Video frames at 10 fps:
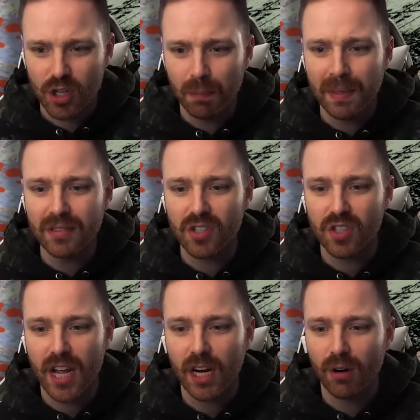Serpent
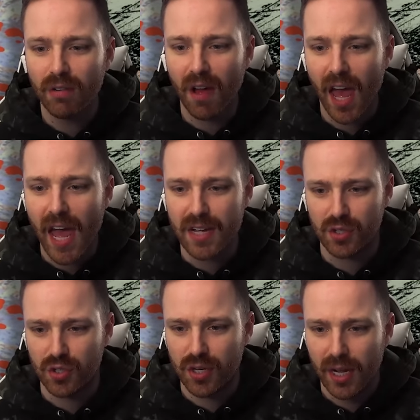Stinger of
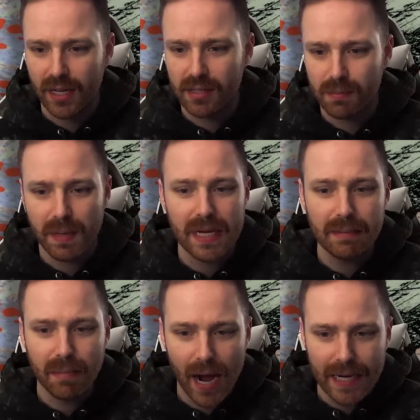Haste.
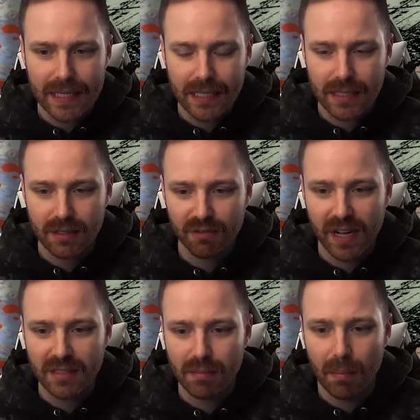Speed minus,
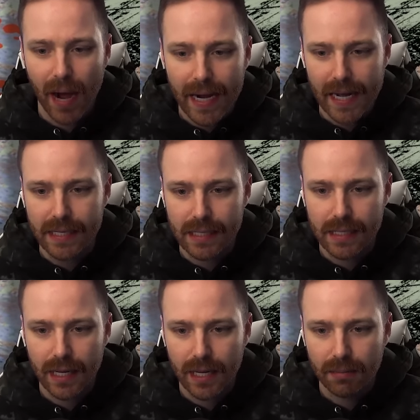defense
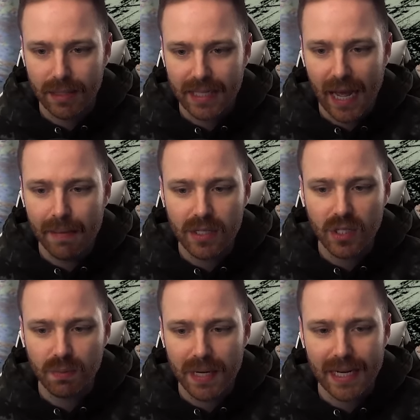minus, but damage
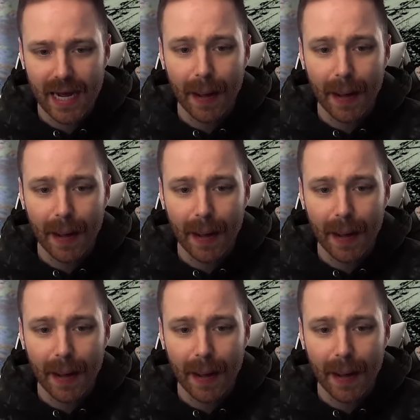and speed